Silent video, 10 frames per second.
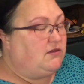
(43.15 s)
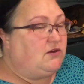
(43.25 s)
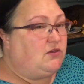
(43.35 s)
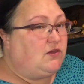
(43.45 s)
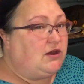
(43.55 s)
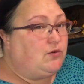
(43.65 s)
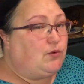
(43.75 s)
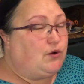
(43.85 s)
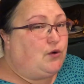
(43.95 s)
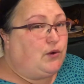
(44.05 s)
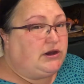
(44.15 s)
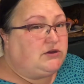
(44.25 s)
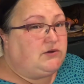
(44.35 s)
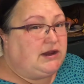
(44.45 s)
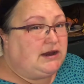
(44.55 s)
The other thing we're going
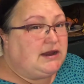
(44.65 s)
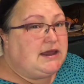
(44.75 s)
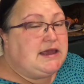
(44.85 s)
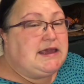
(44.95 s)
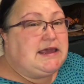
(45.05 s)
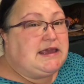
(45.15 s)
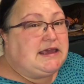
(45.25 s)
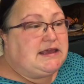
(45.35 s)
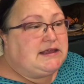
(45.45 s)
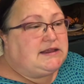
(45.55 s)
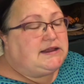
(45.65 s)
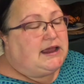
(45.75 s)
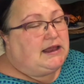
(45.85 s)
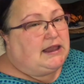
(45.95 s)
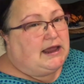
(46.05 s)
to need is
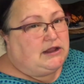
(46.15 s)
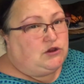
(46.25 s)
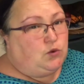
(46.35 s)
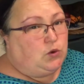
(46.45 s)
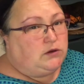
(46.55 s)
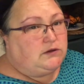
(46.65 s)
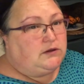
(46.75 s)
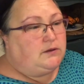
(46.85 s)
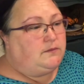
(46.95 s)
a light source.